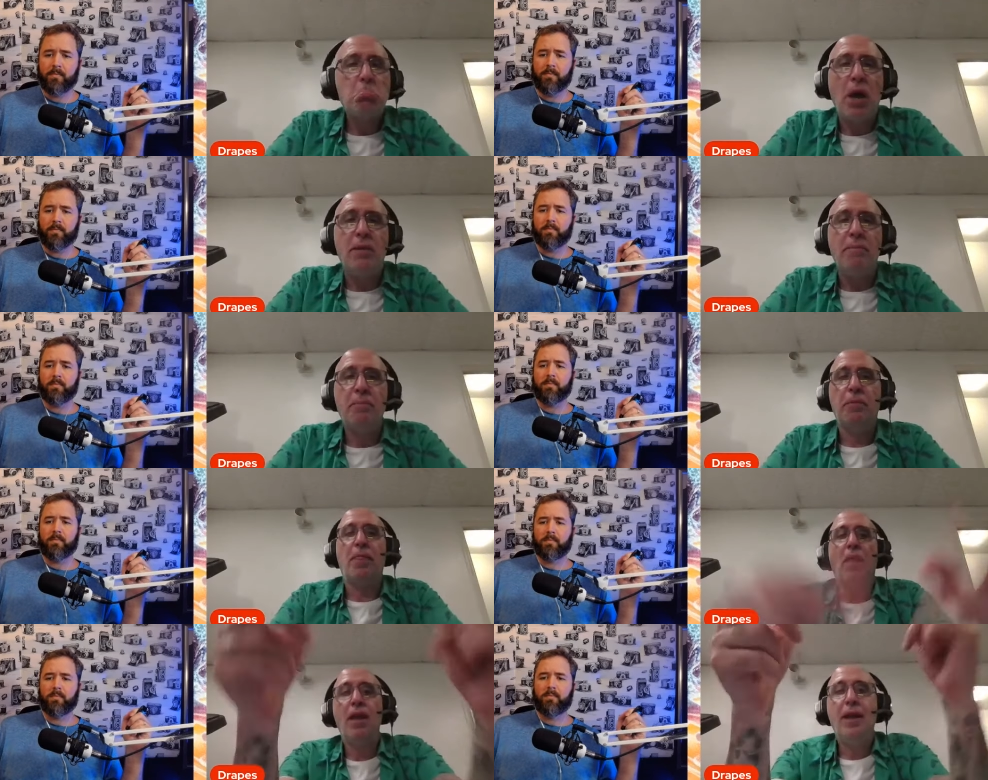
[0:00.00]
Speaker 1: Nothing.
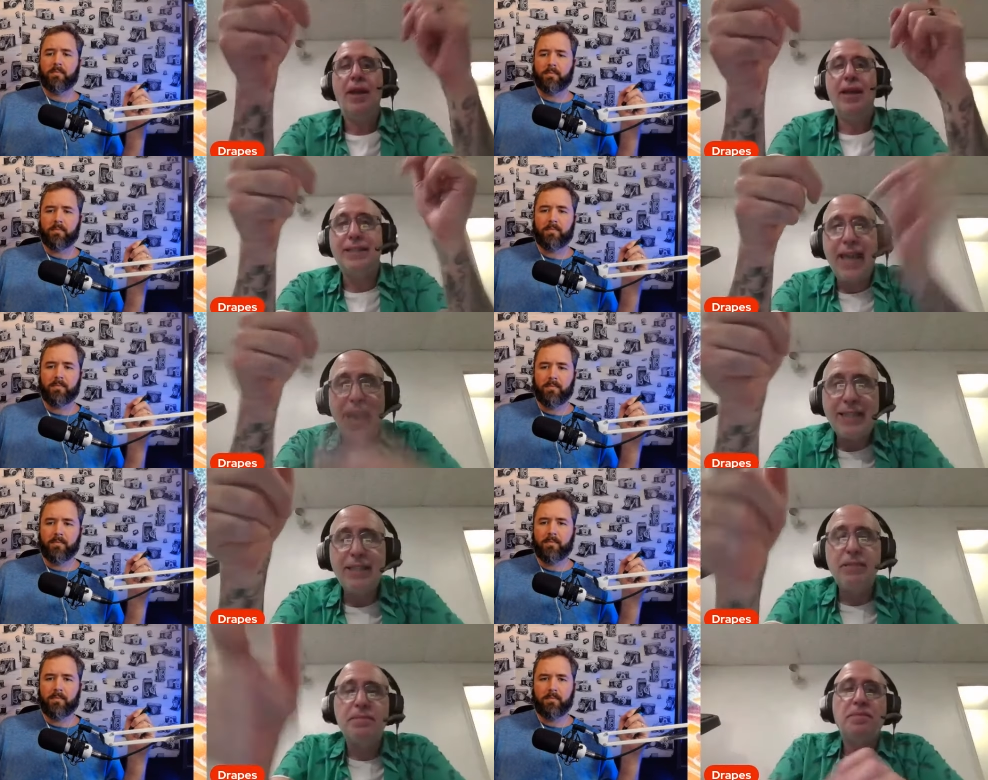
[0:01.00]
He scans
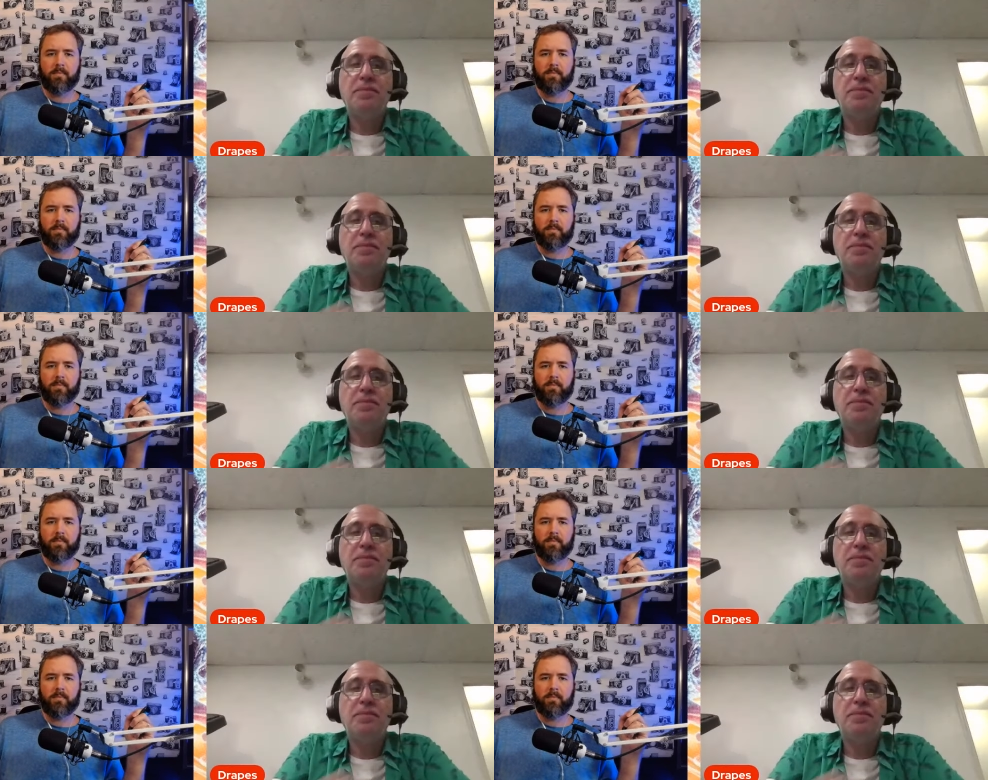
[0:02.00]
it.